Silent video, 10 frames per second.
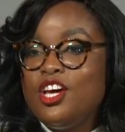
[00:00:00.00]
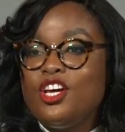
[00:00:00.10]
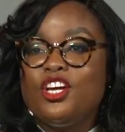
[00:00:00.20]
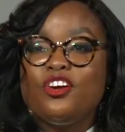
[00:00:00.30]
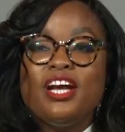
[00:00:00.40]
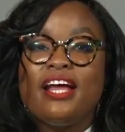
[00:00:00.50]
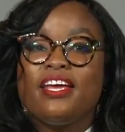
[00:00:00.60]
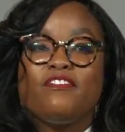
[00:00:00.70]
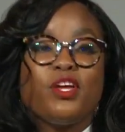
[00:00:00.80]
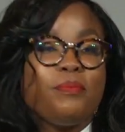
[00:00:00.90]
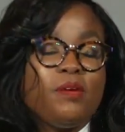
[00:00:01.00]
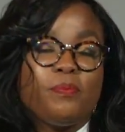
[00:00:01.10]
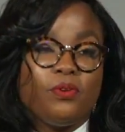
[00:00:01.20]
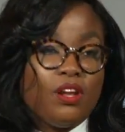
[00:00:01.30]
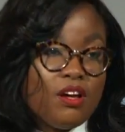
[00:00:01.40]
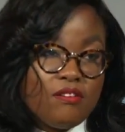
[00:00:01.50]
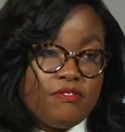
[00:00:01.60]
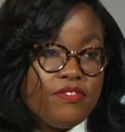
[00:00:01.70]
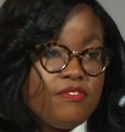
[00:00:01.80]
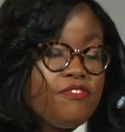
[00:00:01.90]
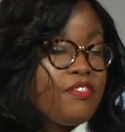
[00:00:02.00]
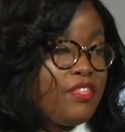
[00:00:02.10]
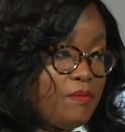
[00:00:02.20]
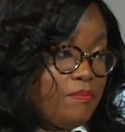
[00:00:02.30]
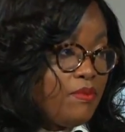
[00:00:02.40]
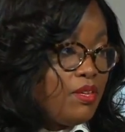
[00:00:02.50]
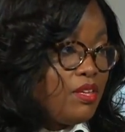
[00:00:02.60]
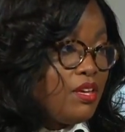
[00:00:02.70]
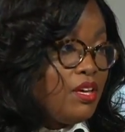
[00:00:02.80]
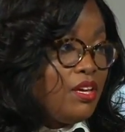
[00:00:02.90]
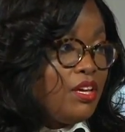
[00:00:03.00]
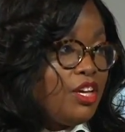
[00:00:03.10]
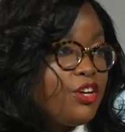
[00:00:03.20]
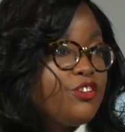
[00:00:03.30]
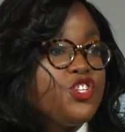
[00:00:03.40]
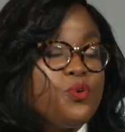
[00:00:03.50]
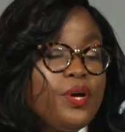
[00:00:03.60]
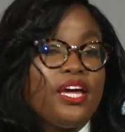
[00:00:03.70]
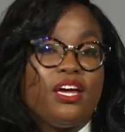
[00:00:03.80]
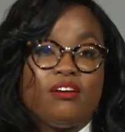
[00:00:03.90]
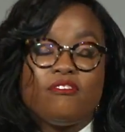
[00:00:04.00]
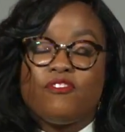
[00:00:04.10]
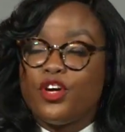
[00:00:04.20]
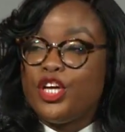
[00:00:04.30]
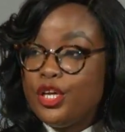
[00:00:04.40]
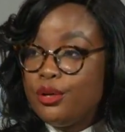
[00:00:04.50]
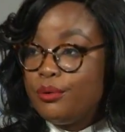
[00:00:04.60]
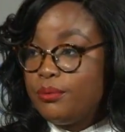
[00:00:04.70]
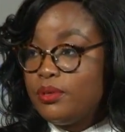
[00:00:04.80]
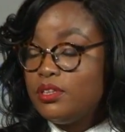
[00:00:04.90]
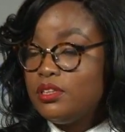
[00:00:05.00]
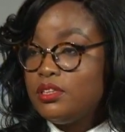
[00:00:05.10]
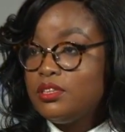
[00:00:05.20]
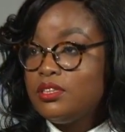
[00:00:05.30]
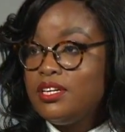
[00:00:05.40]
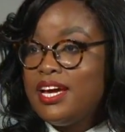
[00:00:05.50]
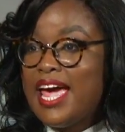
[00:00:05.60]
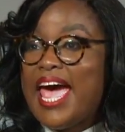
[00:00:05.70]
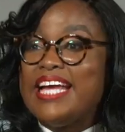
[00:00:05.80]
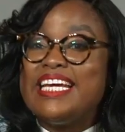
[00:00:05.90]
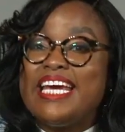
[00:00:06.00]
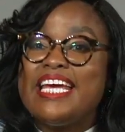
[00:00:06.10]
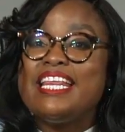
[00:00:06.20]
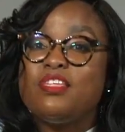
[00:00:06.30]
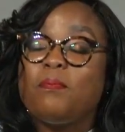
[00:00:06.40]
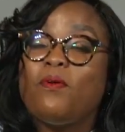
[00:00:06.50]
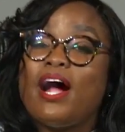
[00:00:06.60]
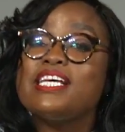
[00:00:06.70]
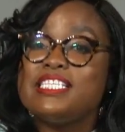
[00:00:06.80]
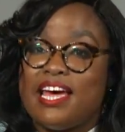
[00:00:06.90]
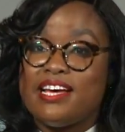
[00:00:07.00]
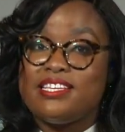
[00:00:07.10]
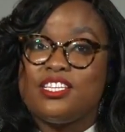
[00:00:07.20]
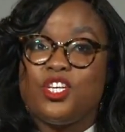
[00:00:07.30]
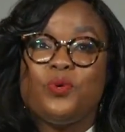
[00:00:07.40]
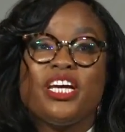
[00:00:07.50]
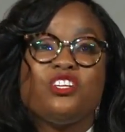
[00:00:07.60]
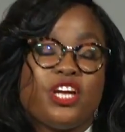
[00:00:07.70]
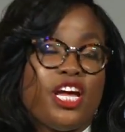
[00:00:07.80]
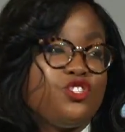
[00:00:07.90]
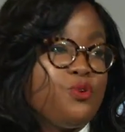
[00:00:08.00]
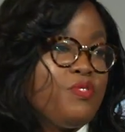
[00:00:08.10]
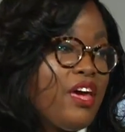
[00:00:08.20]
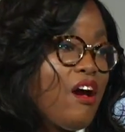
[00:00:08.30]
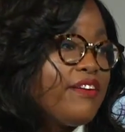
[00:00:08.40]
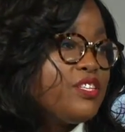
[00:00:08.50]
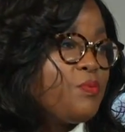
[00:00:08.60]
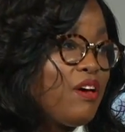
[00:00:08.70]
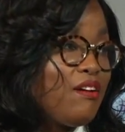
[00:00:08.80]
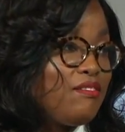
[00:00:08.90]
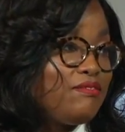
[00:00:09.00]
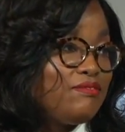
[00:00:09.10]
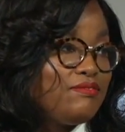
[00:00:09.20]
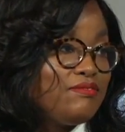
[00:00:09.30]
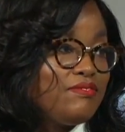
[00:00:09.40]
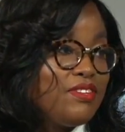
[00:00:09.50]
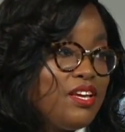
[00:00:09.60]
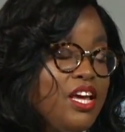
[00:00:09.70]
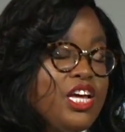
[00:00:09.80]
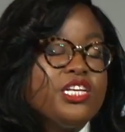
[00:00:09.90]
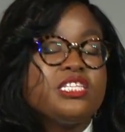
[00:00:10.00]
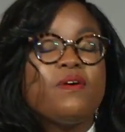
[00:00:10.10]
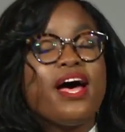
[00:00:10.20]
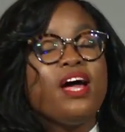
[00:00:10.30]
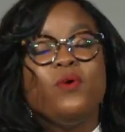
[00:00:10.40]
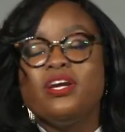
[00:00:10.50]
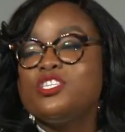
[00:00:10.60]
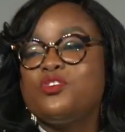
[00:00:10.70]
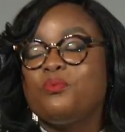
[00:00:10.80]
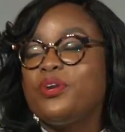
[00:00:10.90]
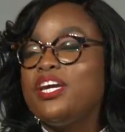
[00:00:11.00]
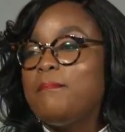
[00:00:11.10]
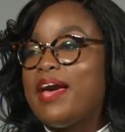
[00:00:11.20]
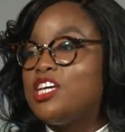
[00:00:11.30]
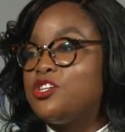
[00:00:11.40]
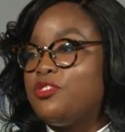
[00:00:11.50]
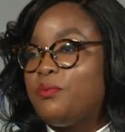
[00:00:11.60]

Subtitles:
You're not giving people love for them, you're doing it for you. And in the process, you can change who they are as well. So I want us to reimagine the